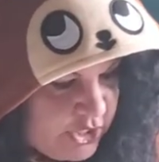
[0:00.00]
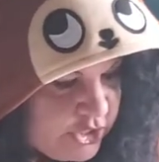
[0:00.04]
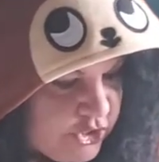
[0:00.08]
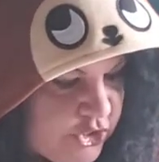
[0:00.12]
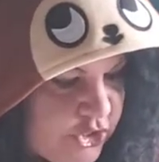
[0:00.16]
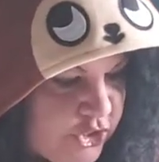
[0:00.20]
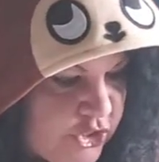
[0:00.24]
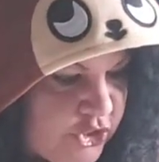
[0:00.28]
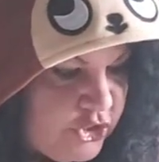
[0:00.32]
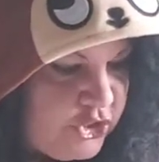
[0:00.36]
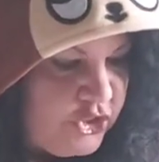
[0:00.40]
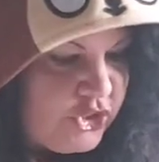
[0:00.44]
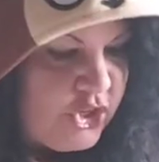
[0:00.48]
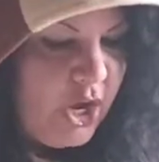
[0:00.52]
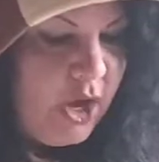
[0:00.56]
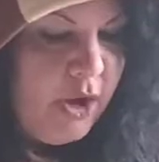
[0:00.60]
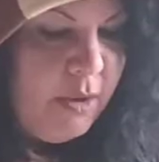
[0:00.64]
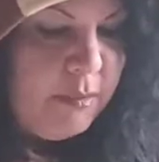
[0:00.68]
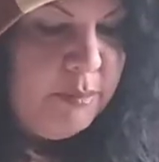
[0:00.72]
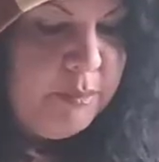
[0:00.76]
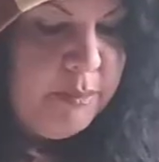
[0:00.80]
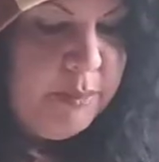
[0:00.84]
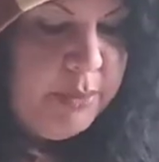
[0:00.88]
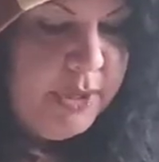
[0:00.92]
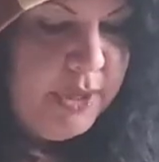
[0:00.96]
to
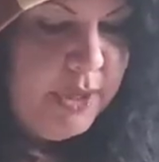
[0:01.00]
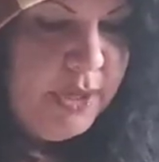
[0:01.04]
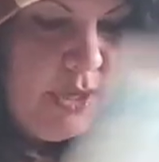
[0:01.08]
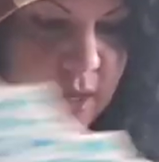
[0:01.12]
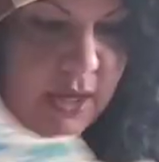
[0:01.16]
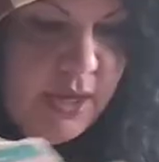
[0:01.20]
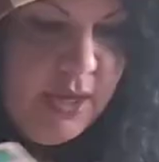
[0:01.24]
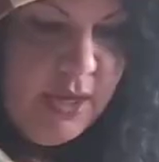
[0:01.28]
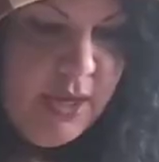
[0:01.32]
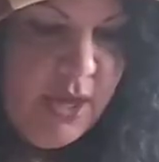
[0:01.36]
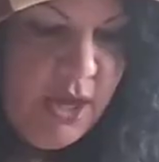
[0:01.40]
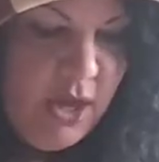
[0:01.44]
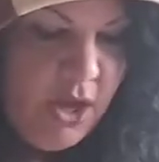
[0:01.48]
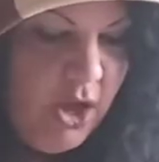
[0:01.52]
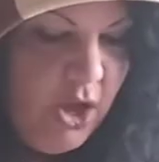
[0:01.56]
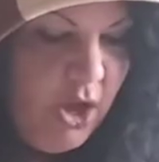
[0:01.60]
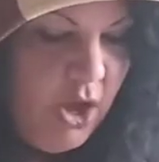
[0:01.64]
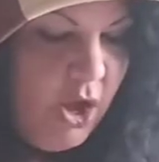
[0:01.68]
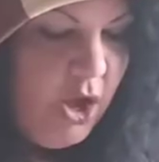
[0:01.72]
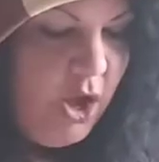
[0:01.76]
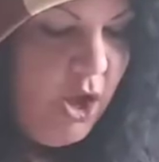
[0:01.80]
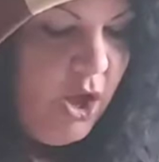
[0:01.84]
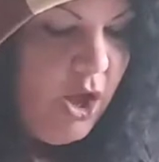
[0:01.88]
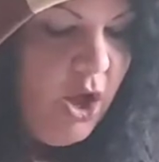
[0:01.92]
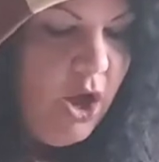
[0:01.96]
jump
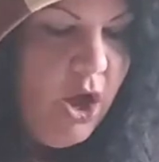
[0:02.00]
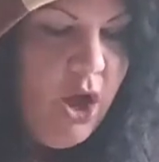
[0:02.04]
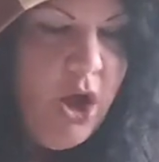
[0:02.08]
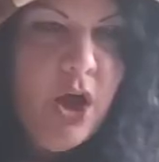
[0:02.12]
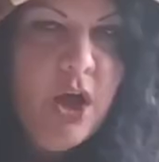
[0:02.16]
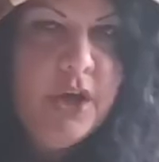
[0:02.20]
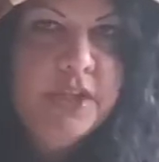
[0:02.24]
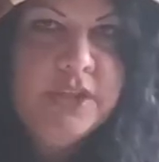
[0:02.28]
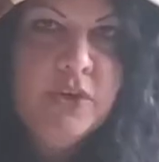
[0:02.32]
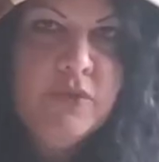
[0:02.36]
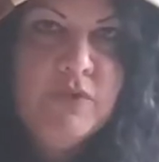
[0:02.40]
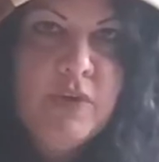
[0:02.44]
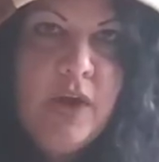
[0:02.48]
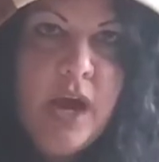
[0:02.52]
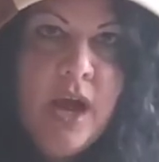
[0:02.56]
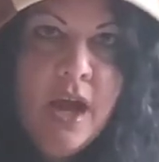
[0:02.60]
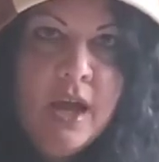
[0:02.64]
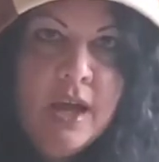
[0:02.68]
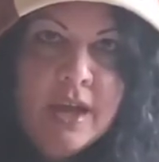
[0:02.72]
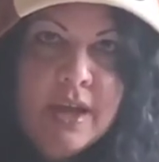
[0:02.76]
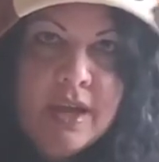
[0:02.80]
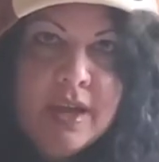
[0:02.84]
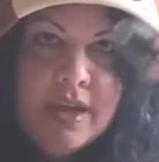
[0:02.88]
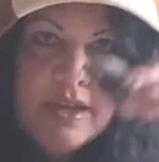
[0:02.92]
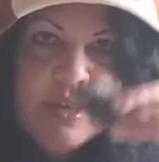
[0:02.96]
on a
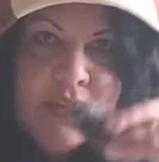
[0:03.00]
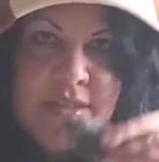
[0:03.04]
rock